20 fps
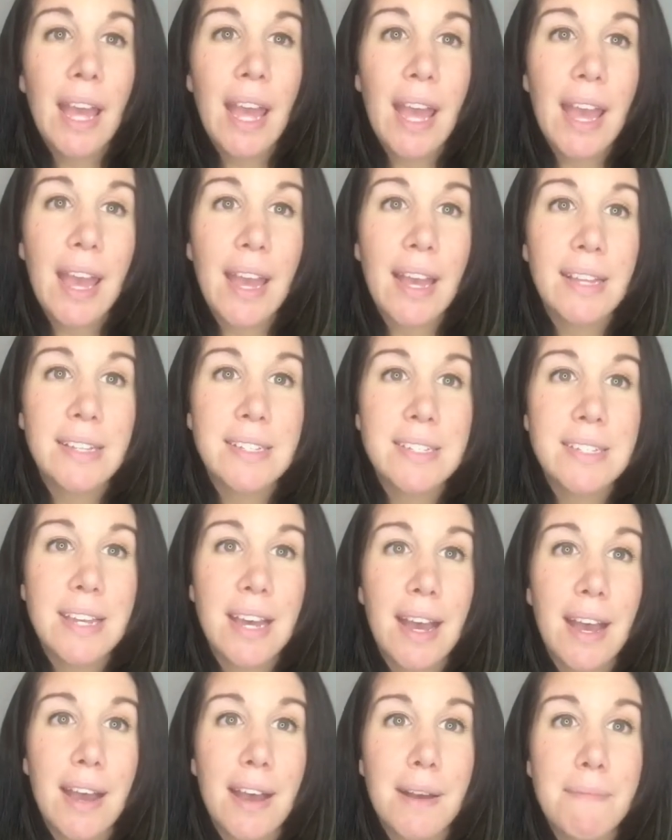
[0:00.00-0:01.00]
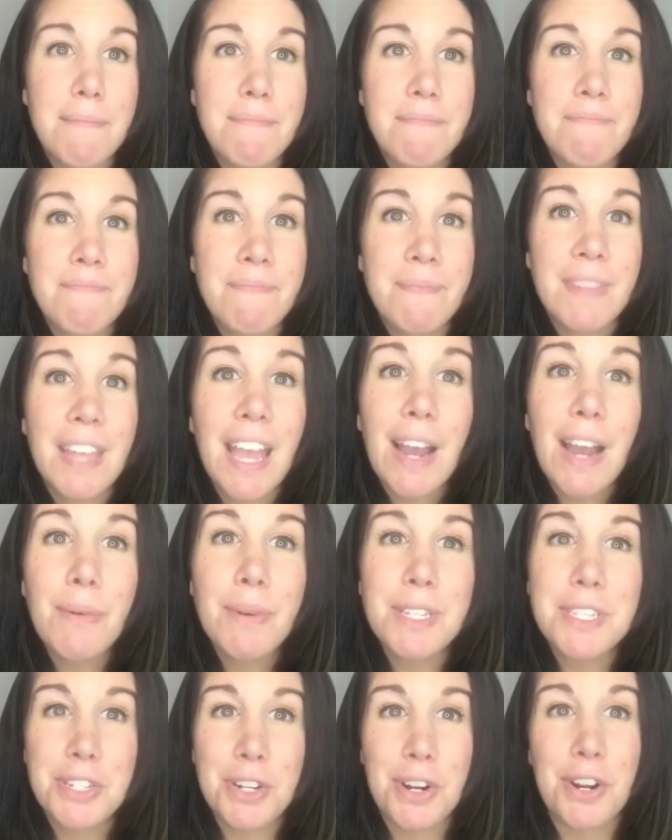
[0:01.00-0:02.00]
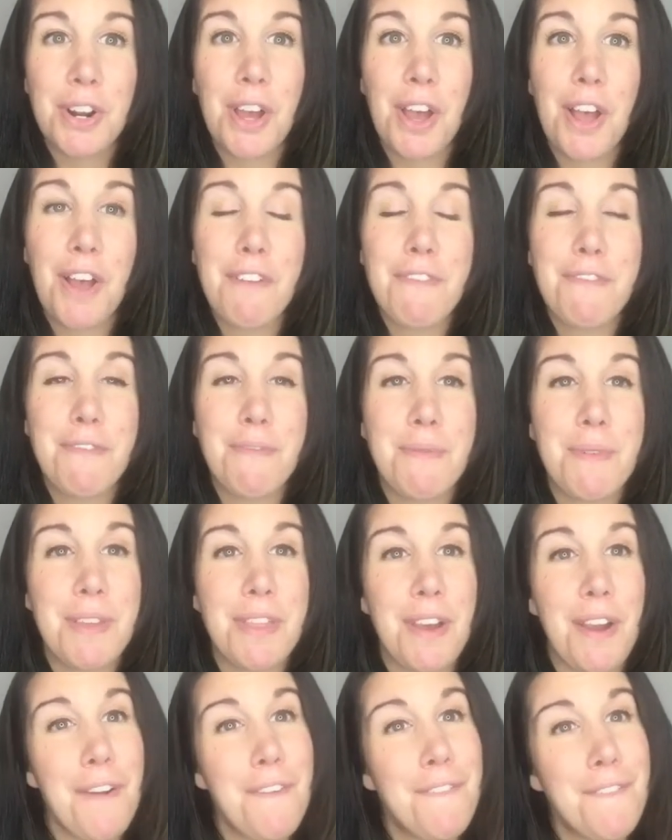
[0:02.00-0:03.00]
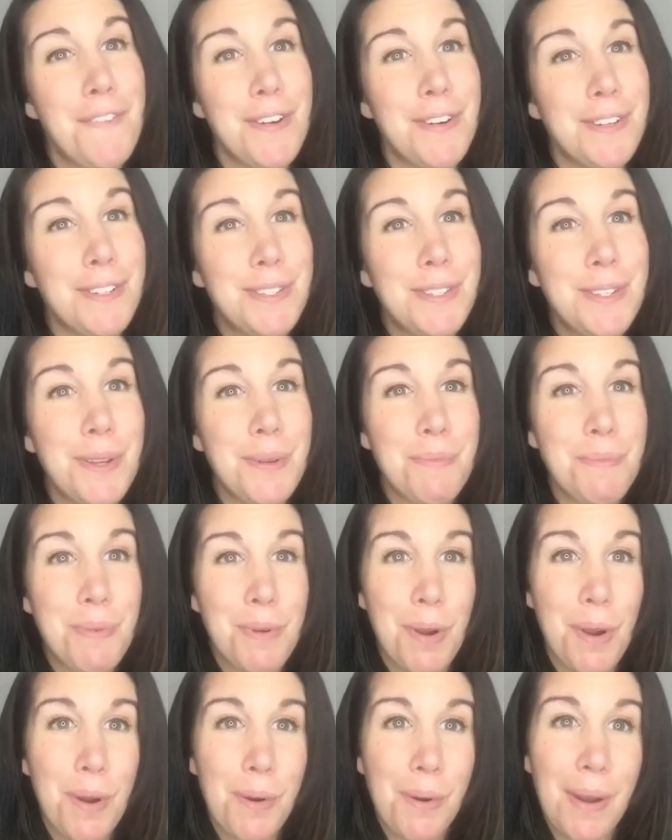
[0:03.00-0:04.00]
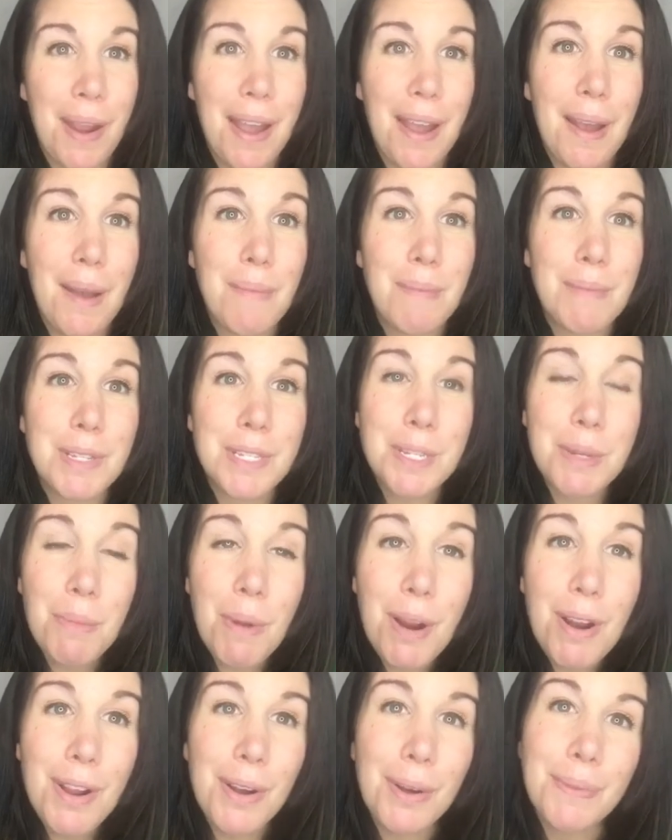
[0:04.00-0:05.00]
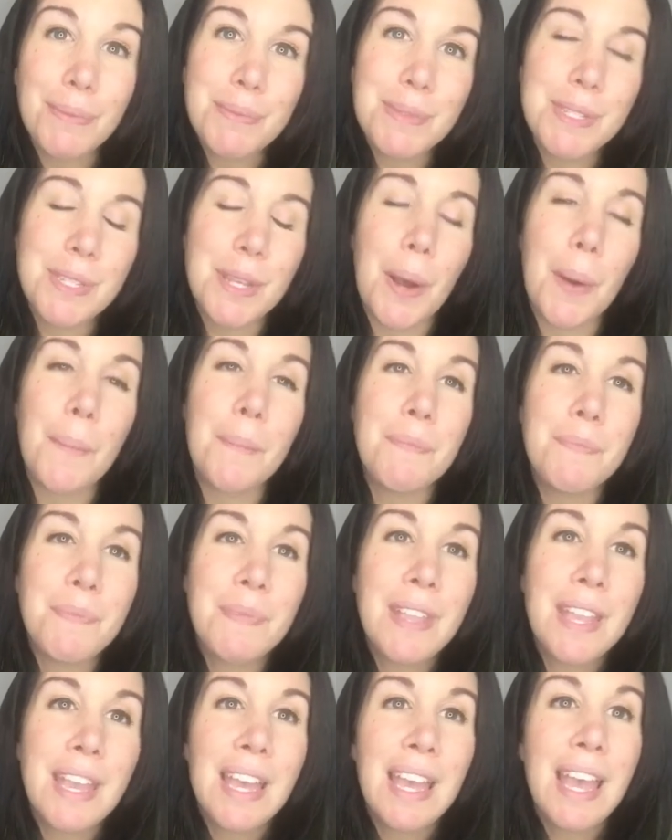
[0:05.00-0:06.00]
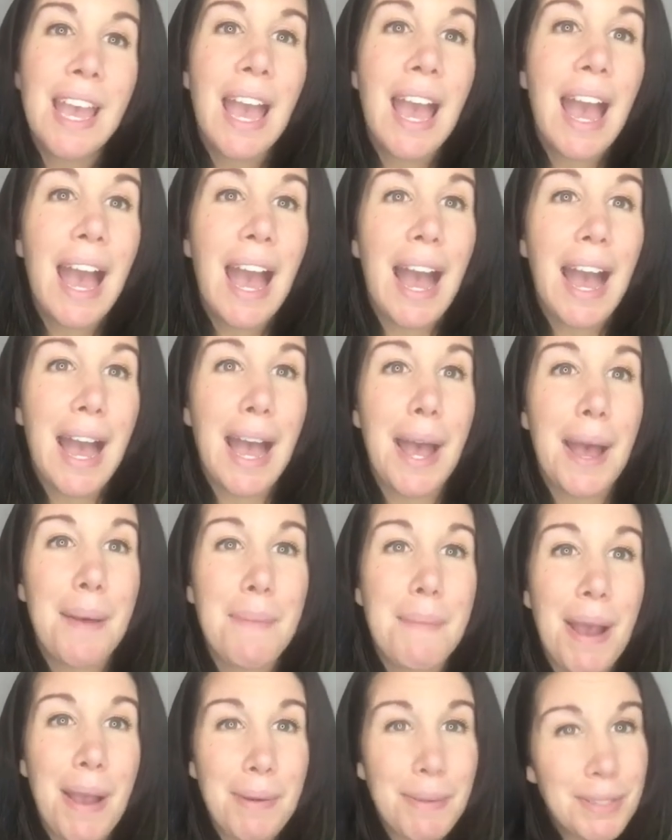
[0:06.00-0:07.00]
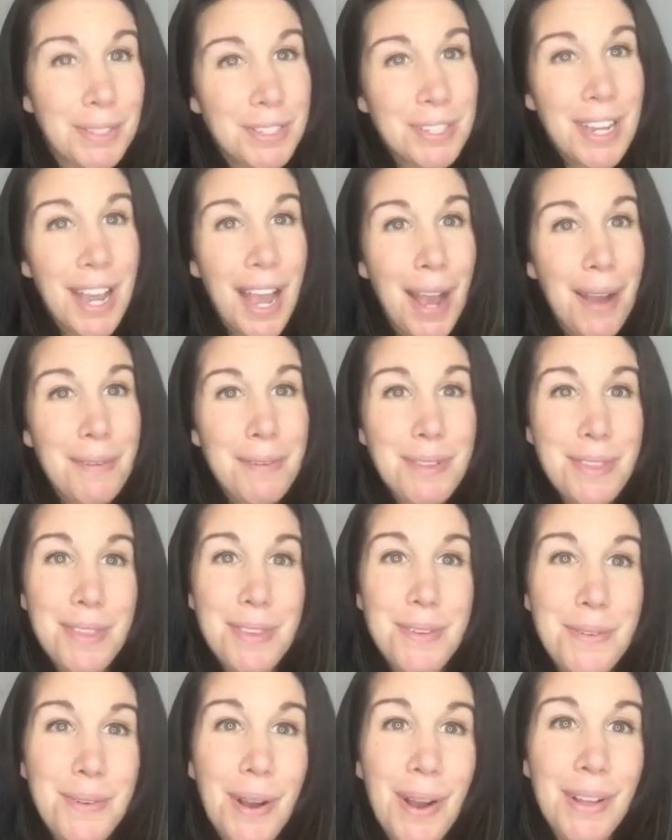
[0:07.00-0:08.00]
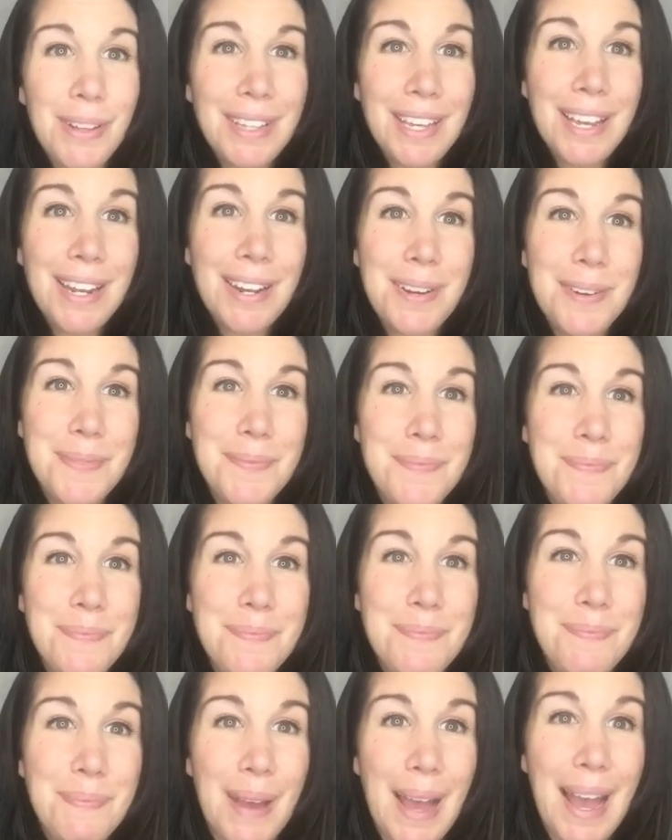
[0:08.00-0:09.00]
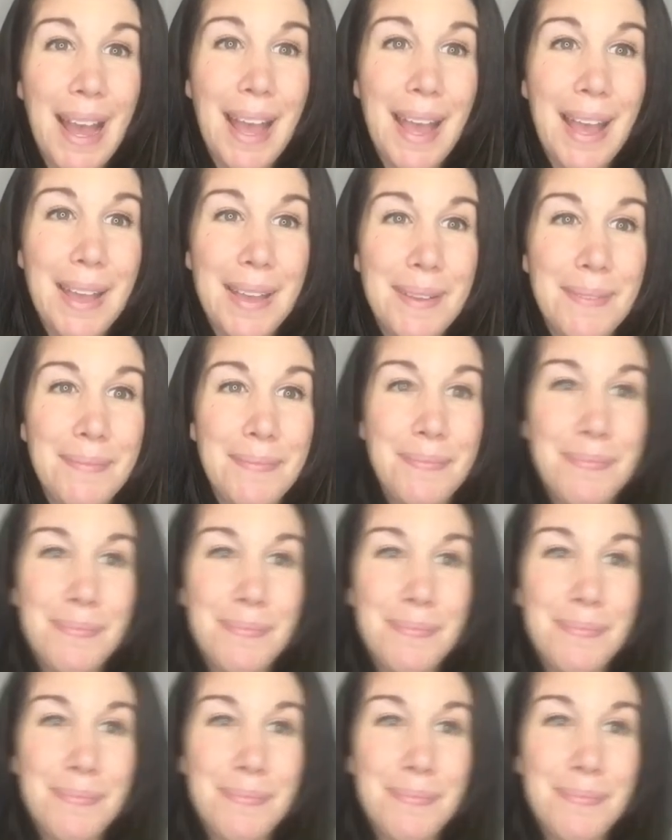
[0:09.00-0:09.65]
And we start off with our first program tomorrow. So I will chat with you all later. Bye.